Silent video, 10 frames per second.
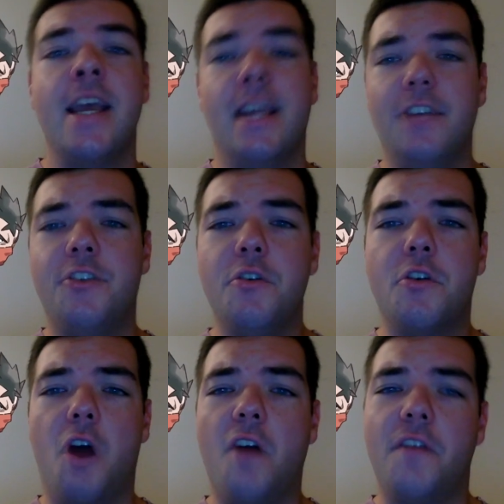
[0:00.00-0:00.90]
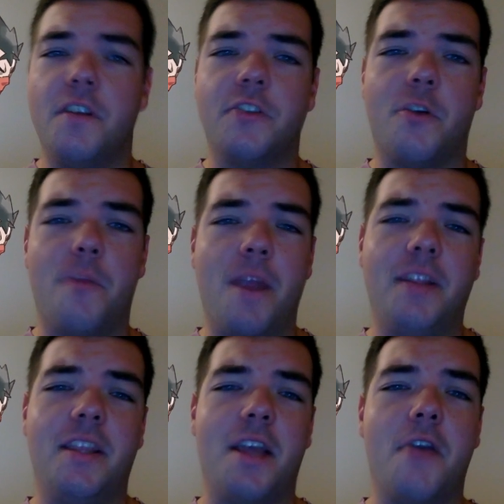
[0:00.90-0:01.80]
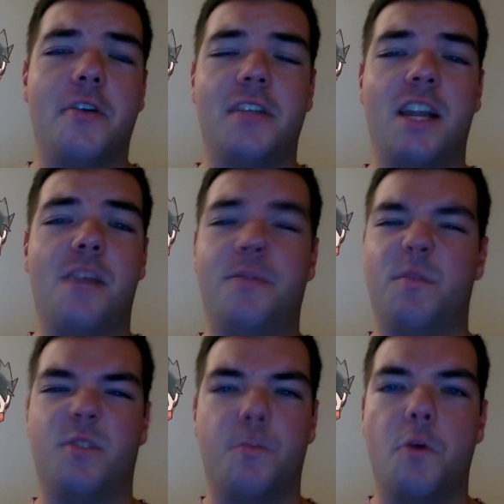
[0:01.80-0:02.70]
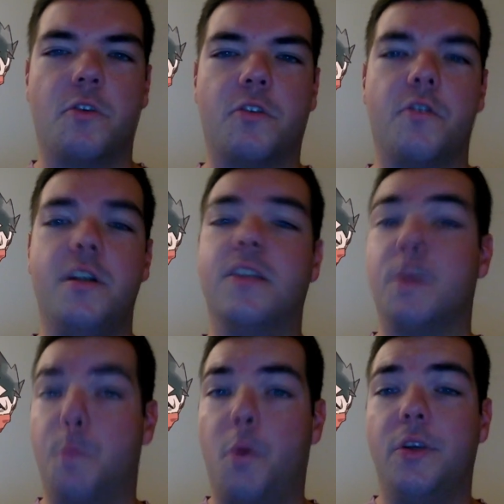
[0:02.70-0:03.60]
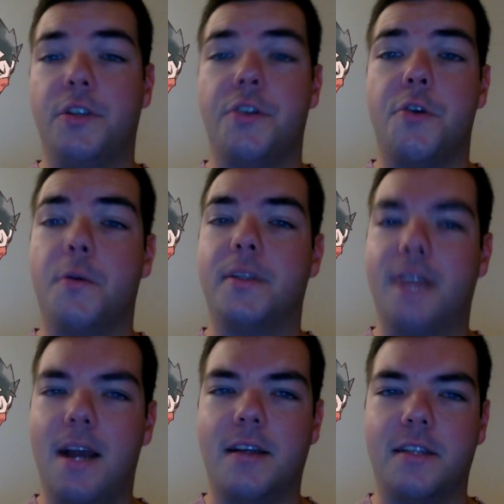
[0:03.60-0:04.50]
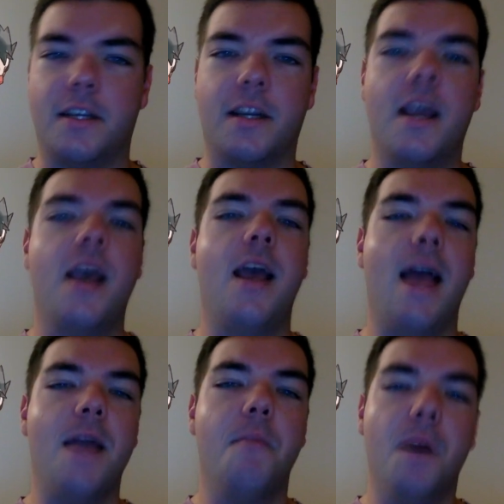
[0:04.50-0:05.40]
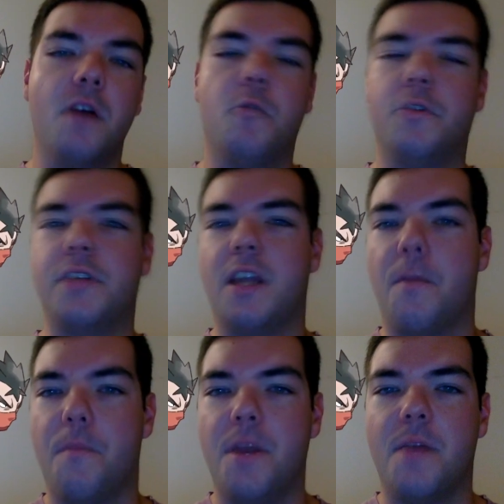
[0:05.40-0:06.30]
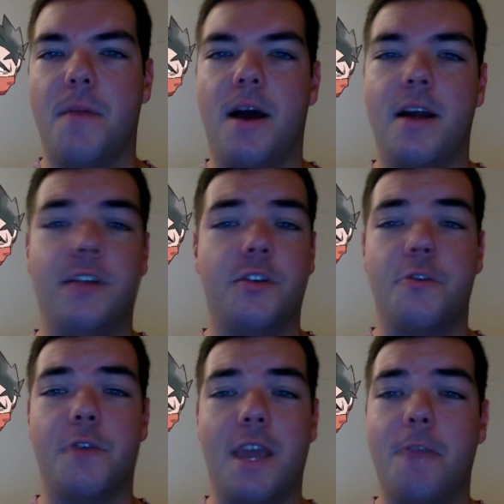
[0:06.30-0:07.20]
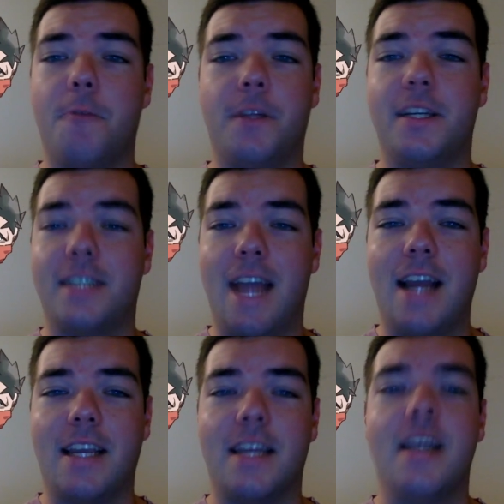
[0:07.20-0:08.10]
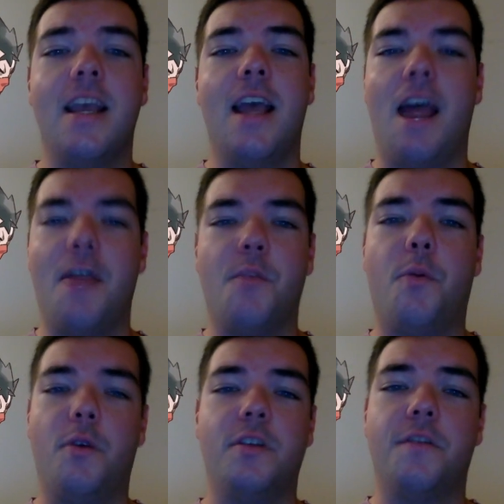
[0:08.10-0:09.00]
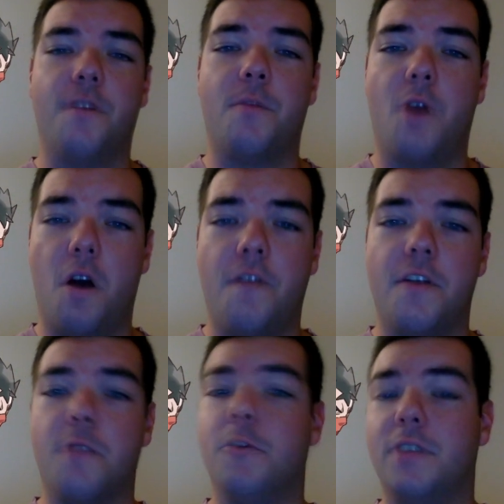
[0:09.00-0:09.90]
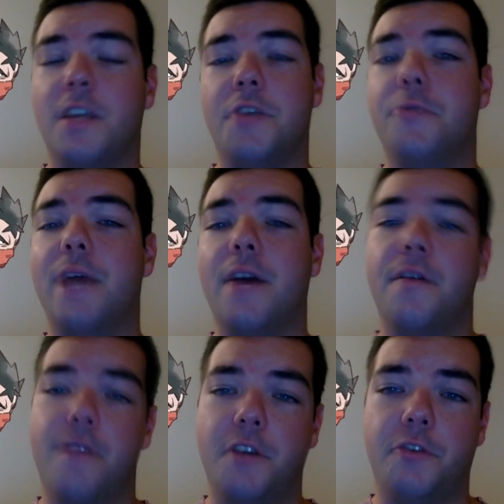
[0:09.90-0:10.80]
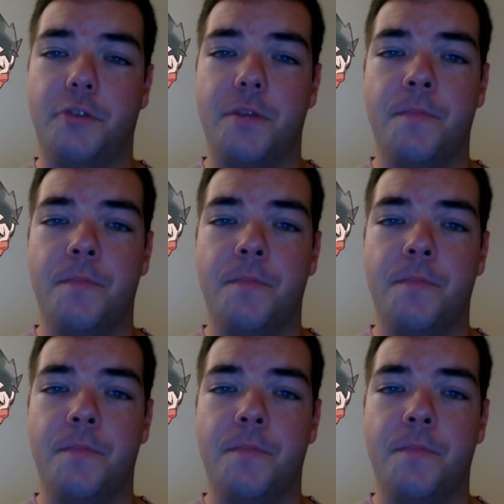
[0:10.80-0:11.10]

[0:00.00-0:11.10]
His two Koffings are mainly there to set up some smoke screens and poison you with Toxic, and Muck will set up Minimize so you can't really attack it, and the poison from Koffing will take you down eventually.